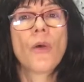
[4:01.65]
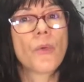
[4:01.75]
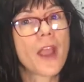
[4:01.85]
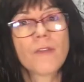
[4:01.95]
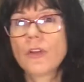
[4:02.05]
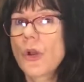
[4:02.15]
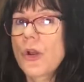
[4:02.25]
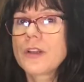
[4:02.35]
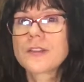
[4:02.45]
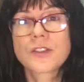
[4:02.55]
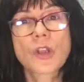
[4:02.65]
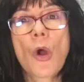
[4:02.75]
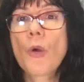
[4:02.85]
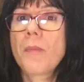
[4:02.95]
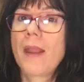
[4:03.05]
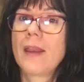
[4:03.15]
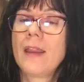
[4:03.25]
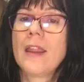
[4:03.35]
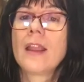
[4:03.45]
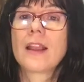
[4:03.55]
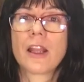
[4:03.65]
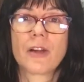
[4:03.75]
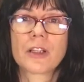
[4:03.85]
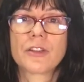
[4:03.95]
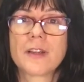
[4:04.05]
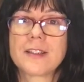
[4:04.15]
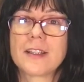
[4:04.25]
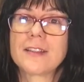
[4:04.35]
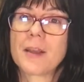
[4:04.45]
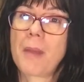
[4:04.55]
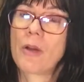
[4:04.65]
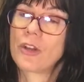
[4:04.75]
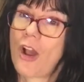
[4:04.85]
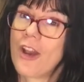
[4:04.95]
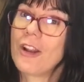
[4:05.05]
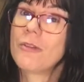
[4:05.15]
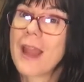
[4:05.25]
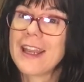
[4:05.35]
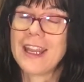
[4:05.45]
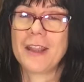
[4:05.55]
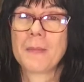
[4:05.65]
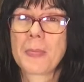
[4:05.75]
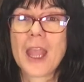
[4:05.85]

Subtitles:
We have learned so many characteristics about God already.